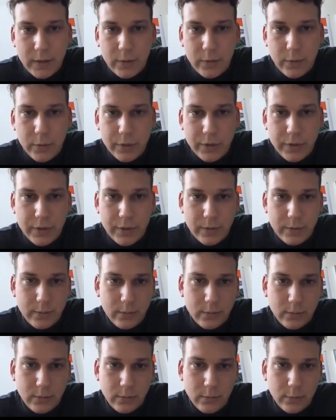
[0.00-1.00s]
It was
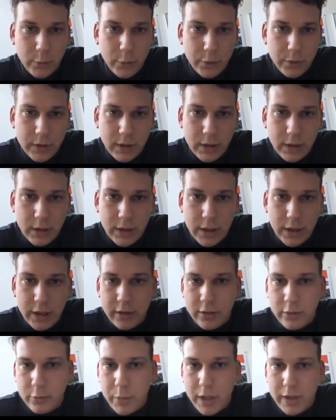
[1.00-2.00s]
mostly
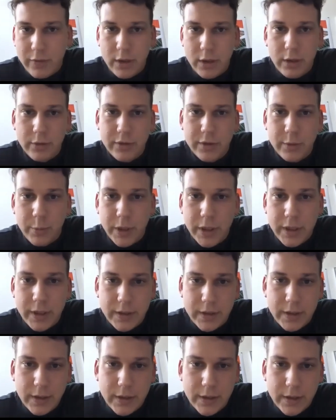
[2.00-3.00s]
inner pavilion
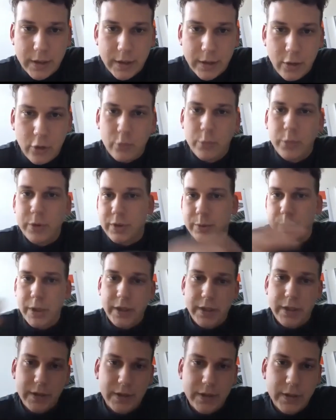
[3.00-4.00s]
spaces and open
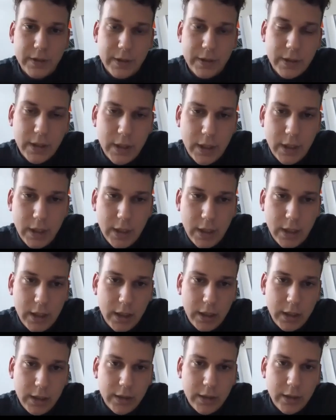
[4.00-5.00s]
spaces
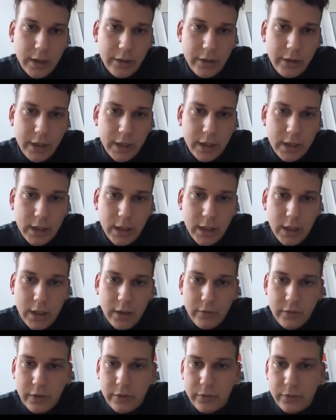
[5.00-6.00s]
in the area
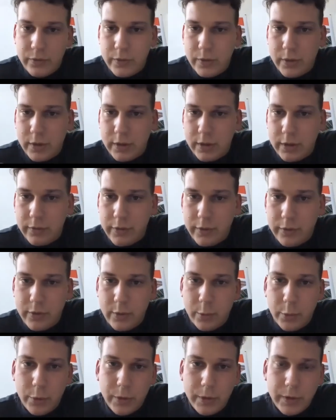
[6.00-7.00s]
with
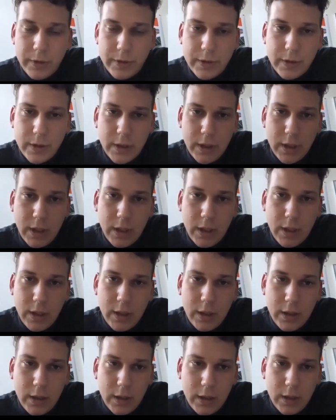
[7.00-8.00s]
the points,
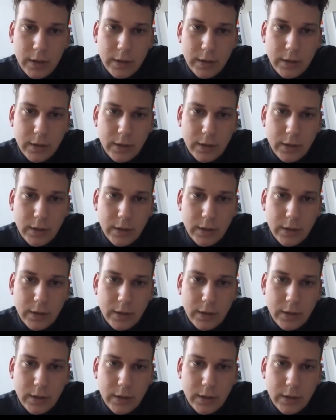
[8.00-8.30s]
and